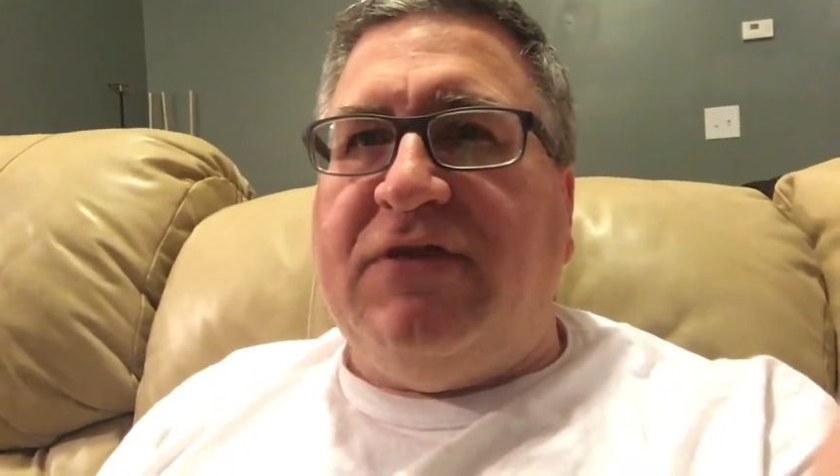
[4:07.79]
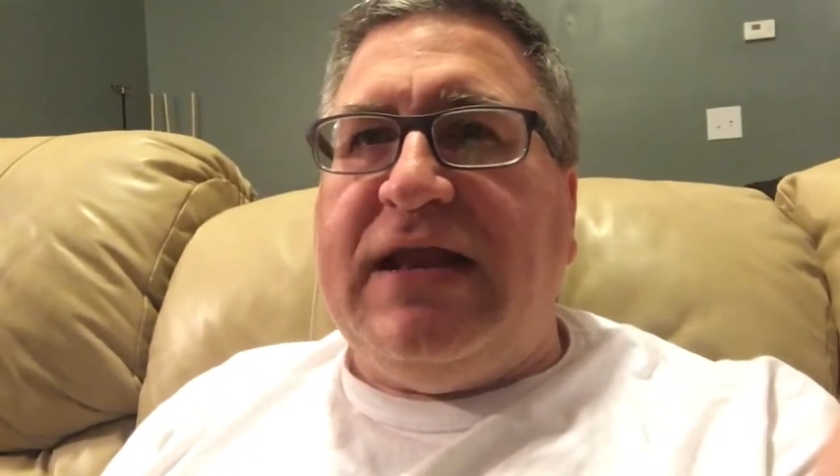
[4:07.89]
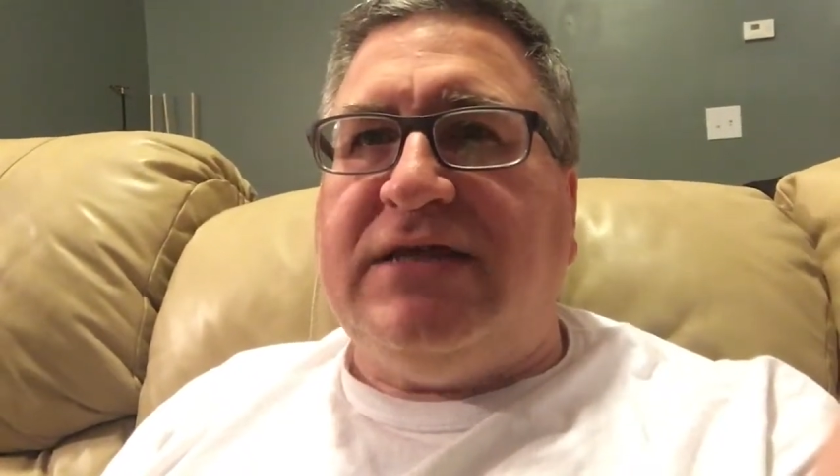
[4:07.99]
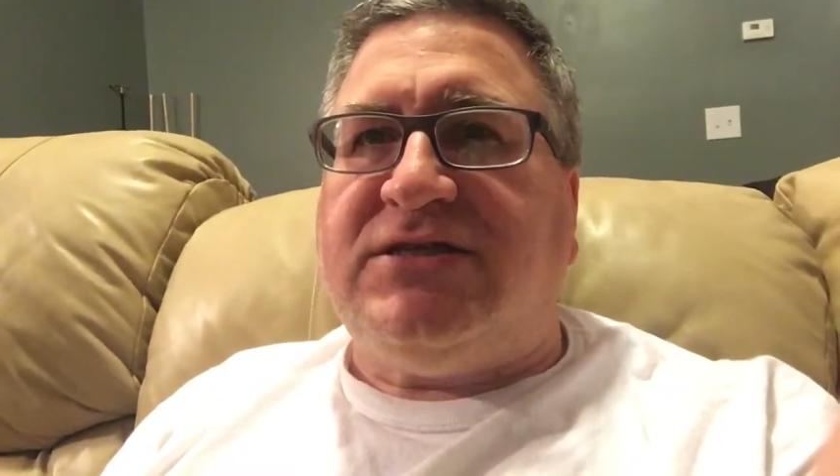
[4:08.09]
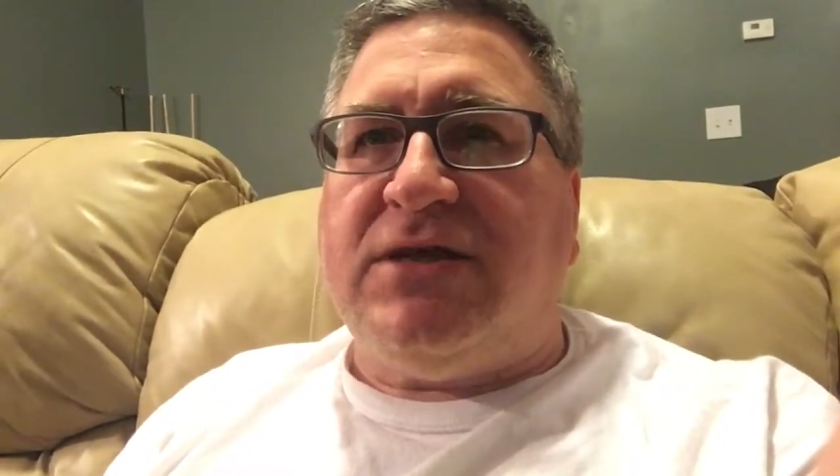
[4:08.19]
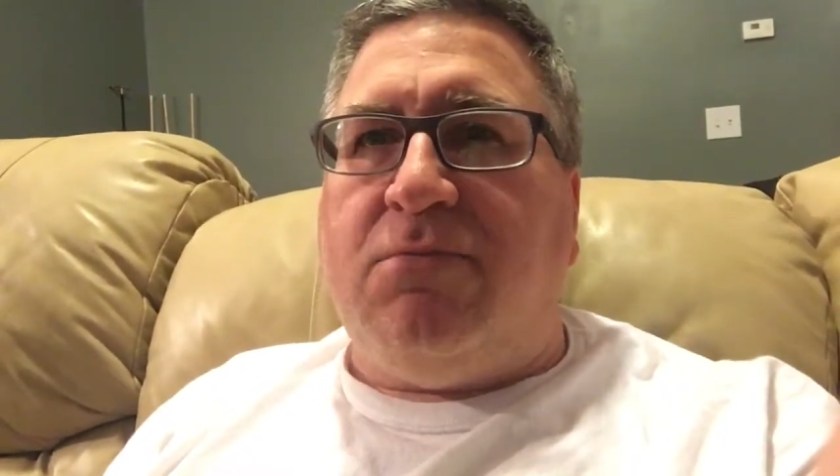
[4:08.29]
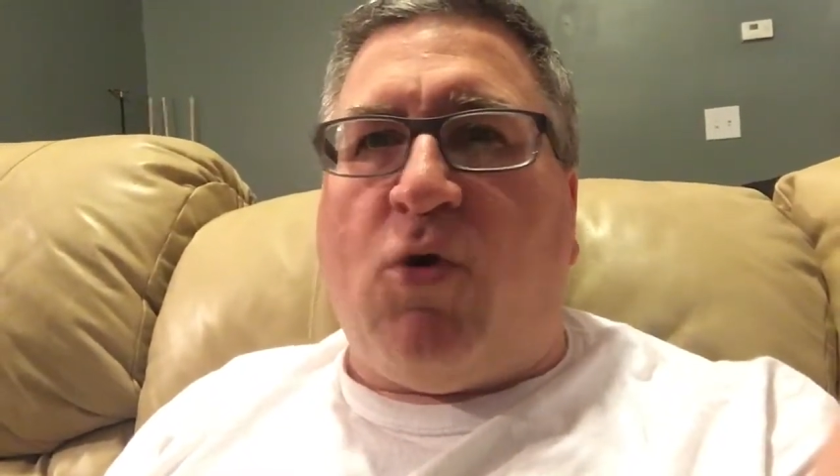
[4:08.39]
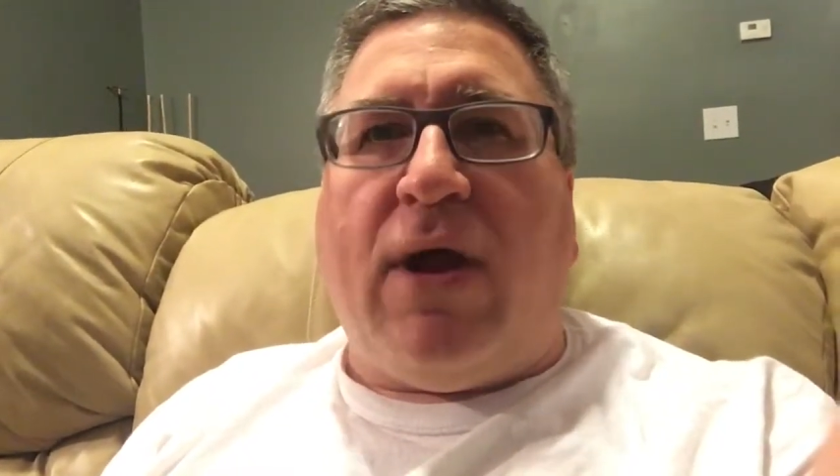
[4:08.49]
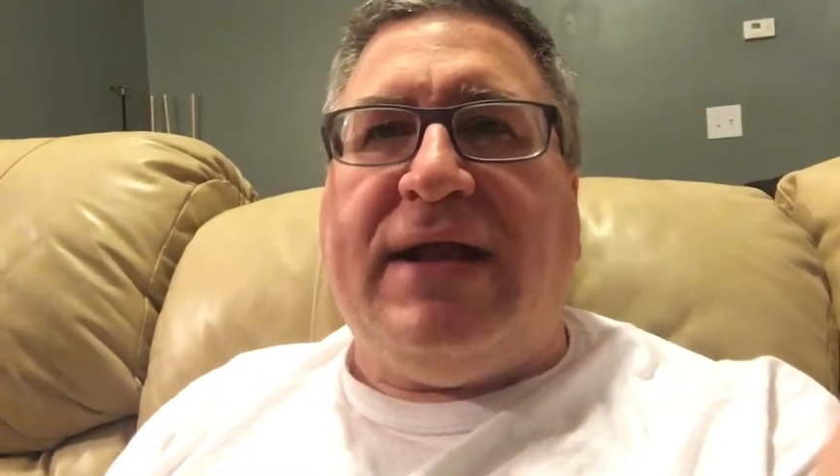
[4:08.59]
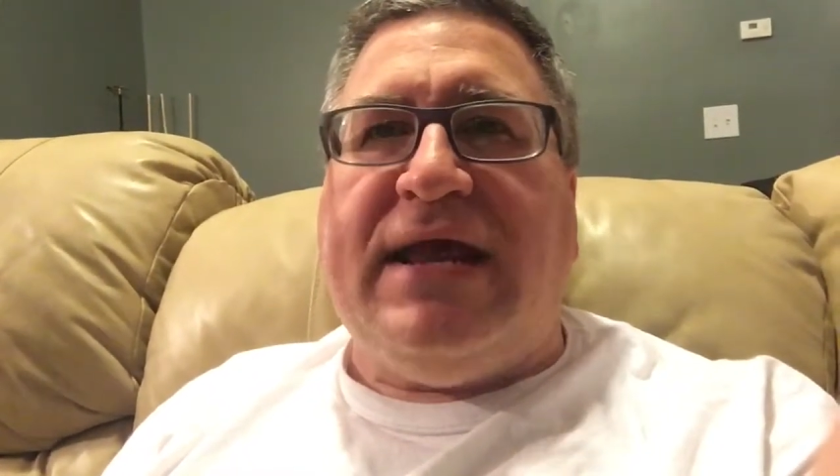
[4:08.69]
you need some
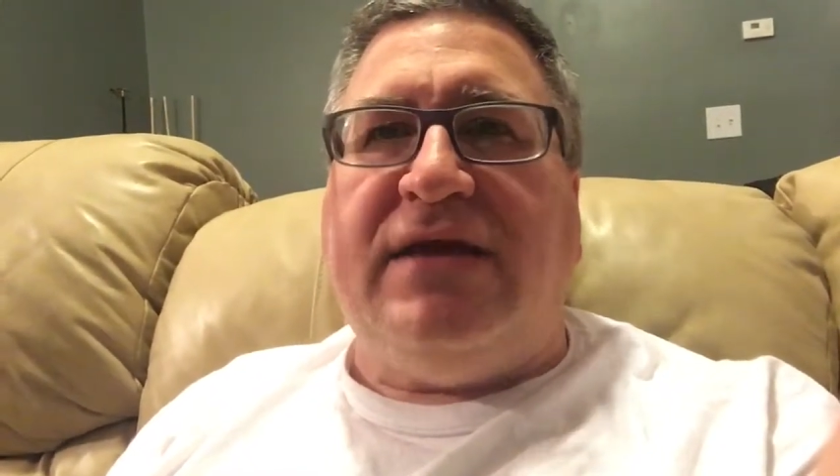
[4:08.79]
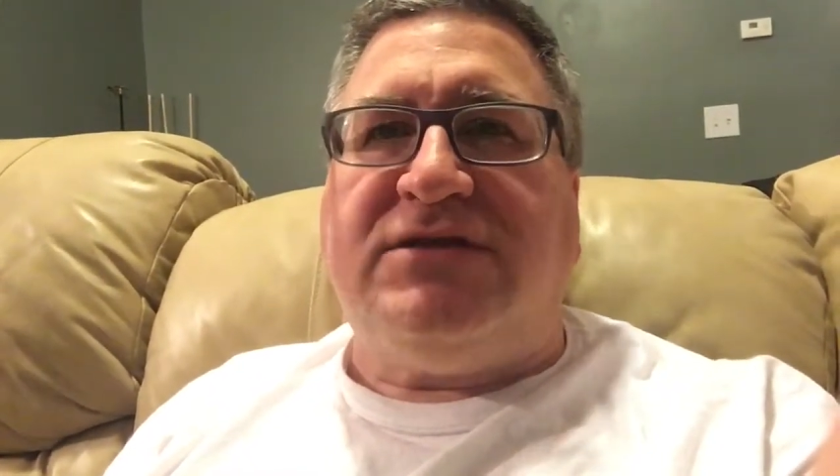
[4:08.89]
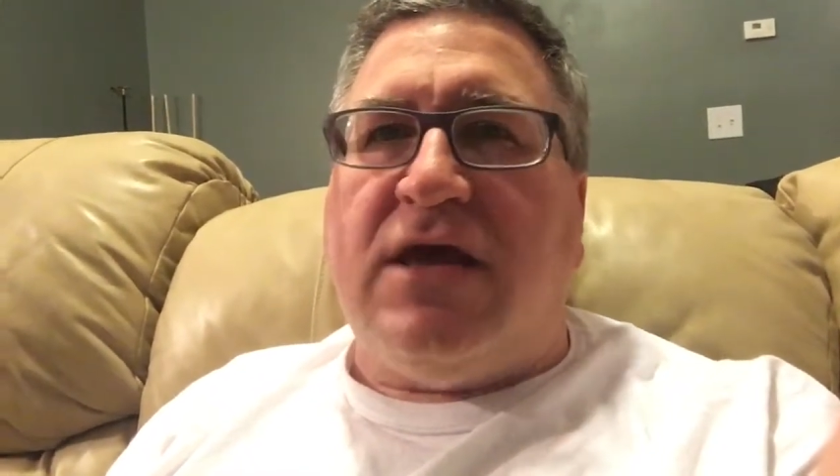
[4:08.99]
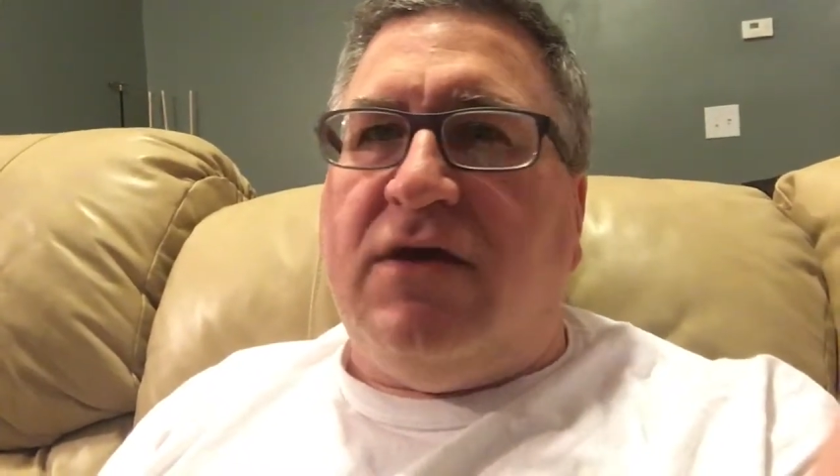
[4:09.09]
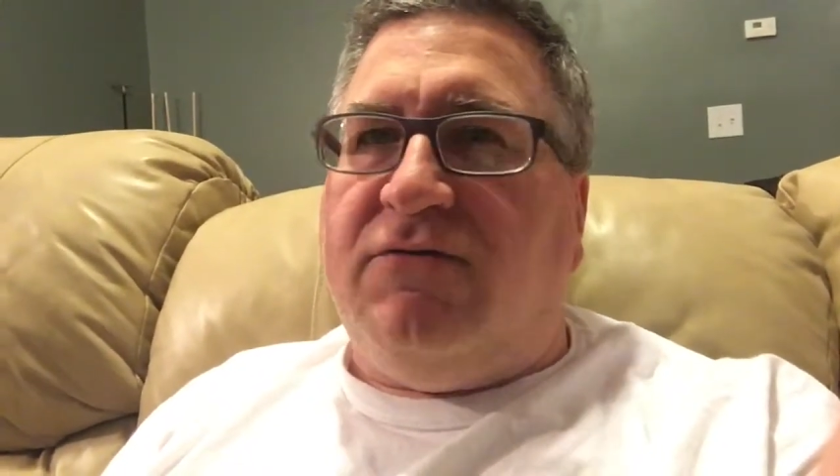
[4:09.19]
more ideas,